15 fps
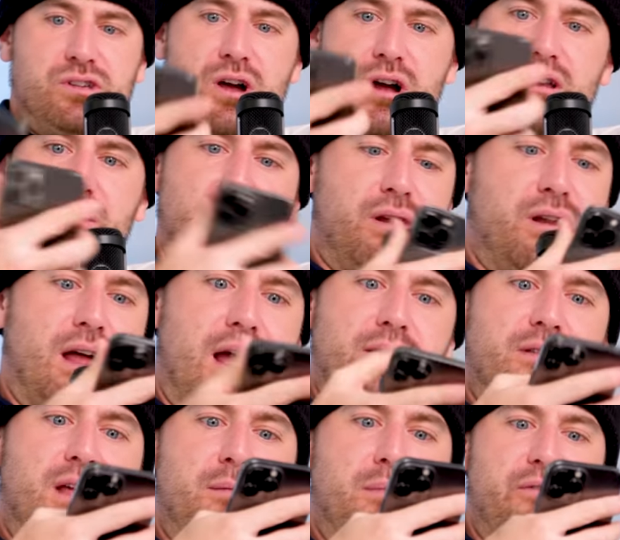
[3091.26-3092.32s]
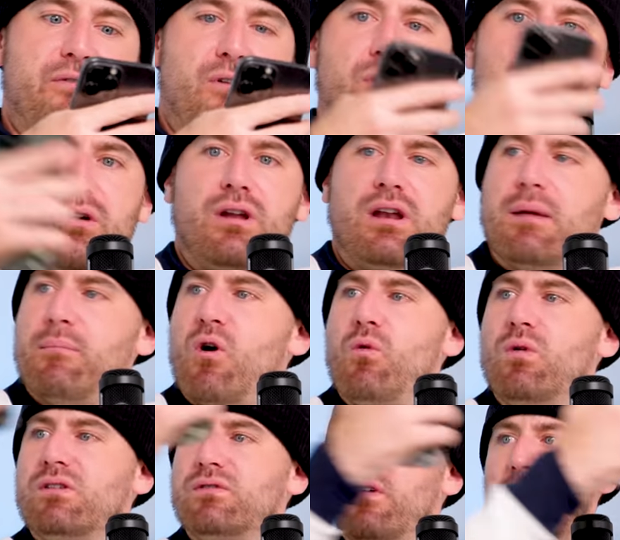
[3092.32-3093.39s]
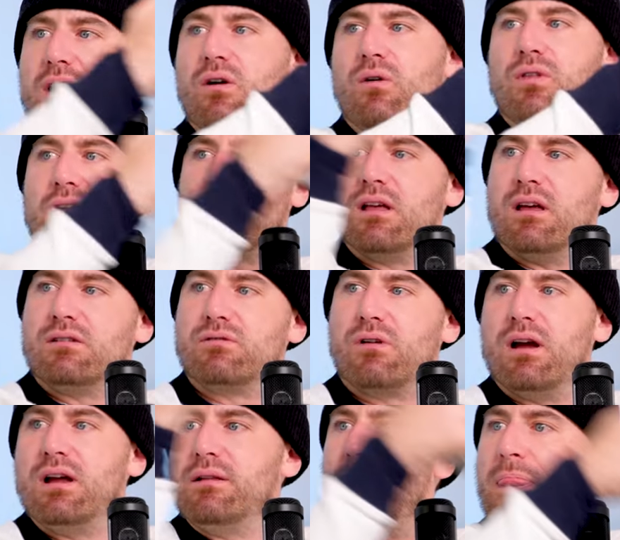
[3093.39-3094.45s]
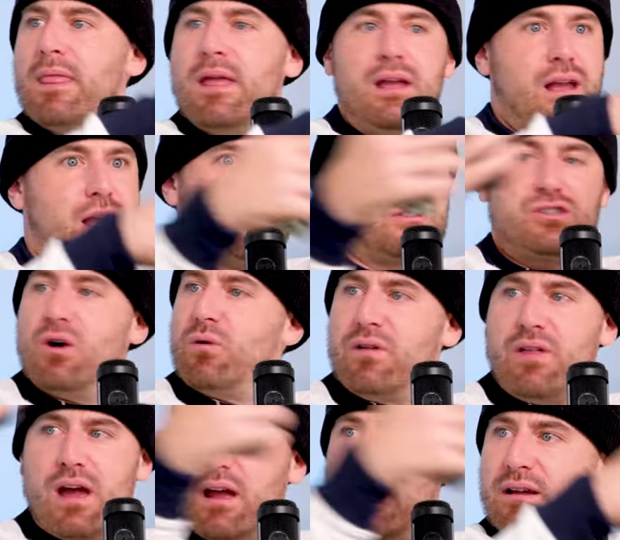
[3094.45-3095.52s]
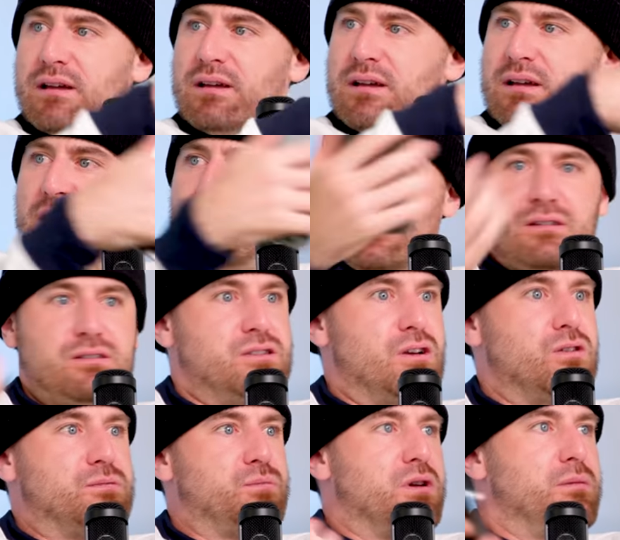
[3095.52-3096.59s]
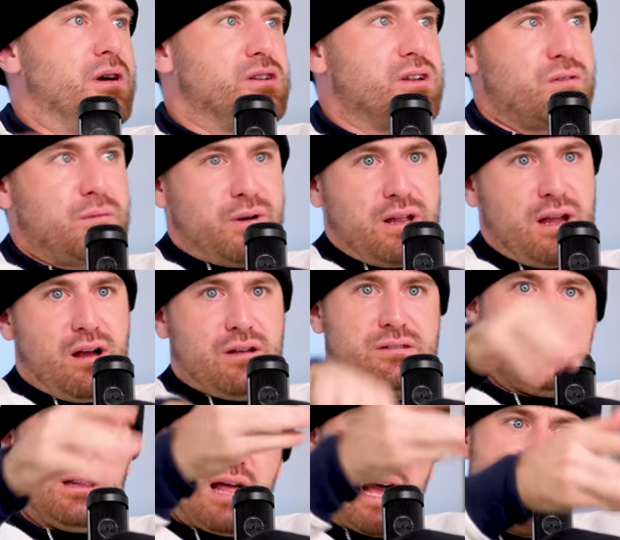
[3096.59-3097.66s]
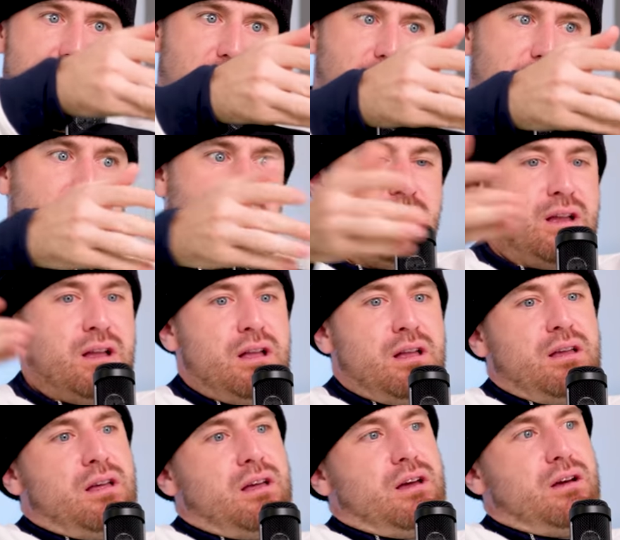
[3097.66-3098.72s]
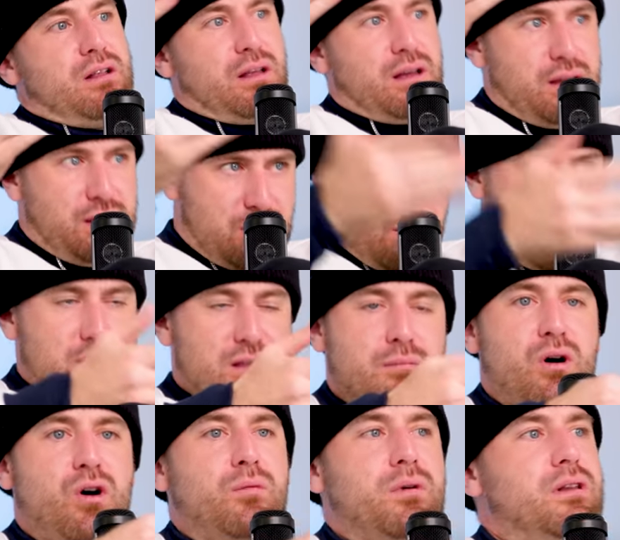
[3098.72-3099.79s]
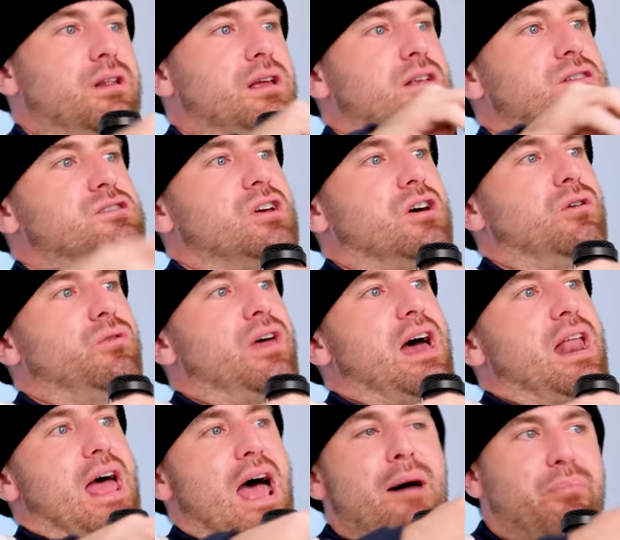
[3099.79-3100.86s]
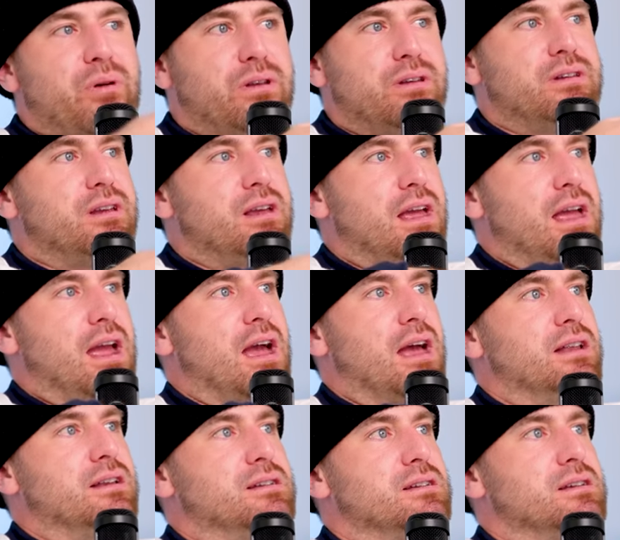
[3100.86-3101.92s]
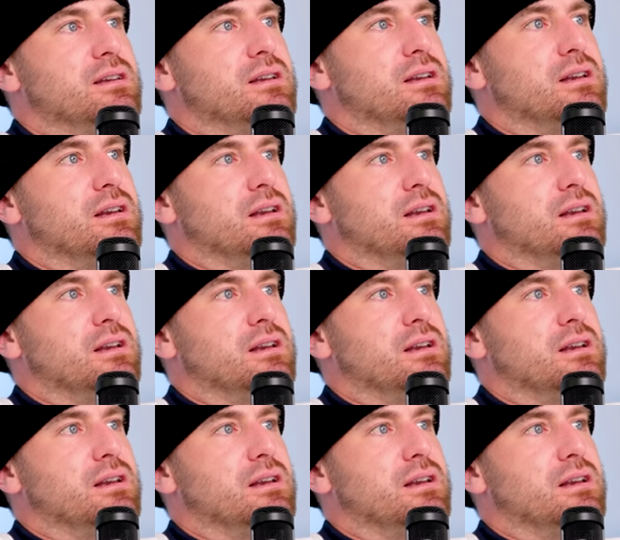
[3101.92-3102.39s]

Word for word: We just talked about it. I take my phone out and I'm always fucking going like this, right? And so are they. And so it's pretty much everybody else live, you know, in the moment. And so that happened. And